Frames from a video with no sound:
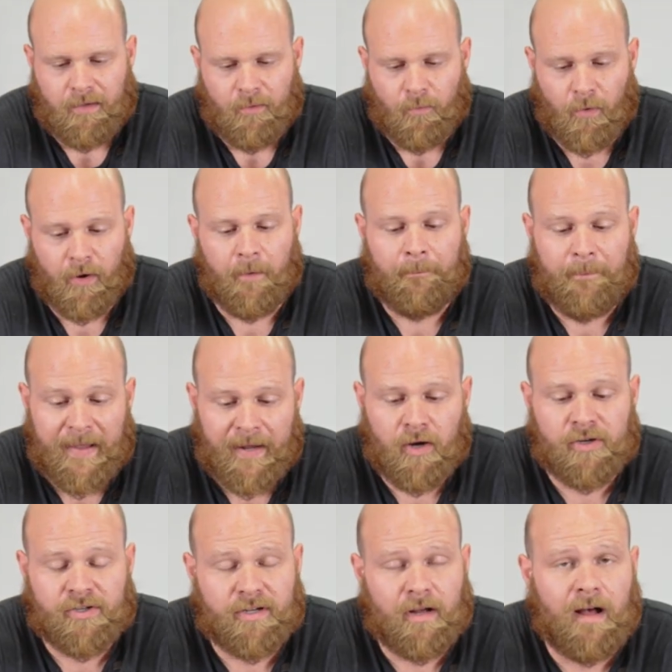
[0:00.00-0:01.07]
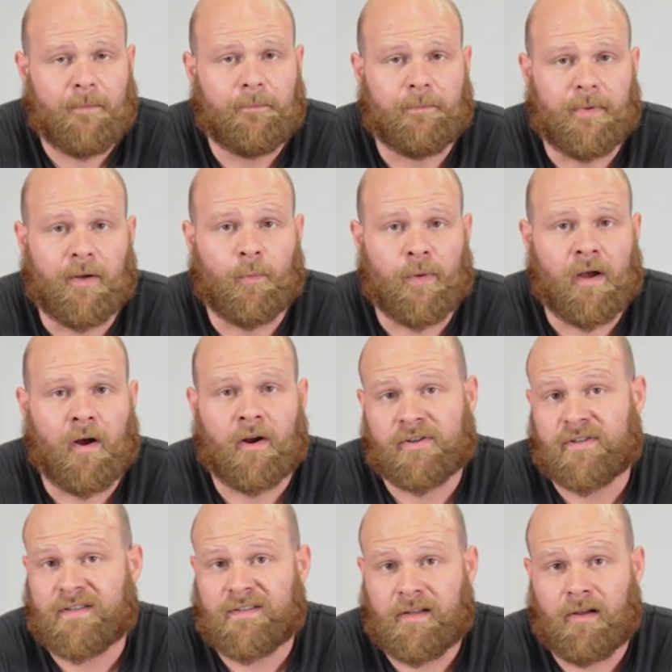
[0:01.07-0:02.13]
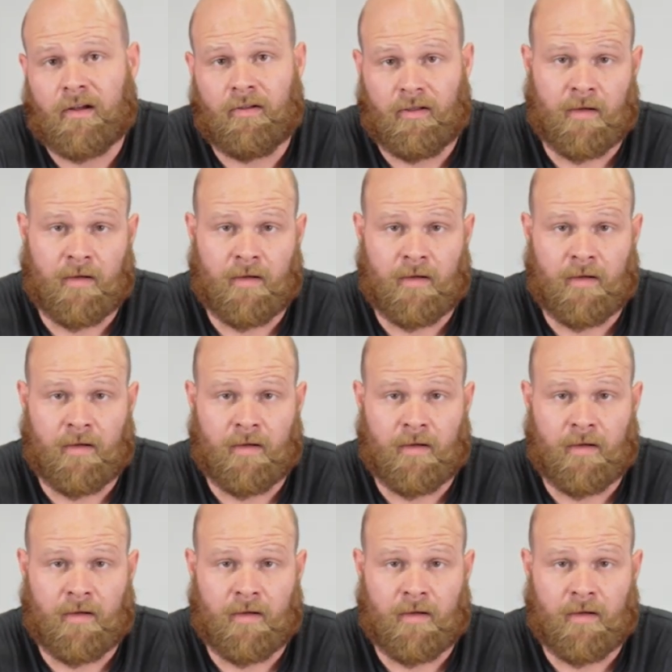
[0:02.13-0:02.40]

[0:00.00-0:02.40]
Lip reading: We're a bigger shop, but we are still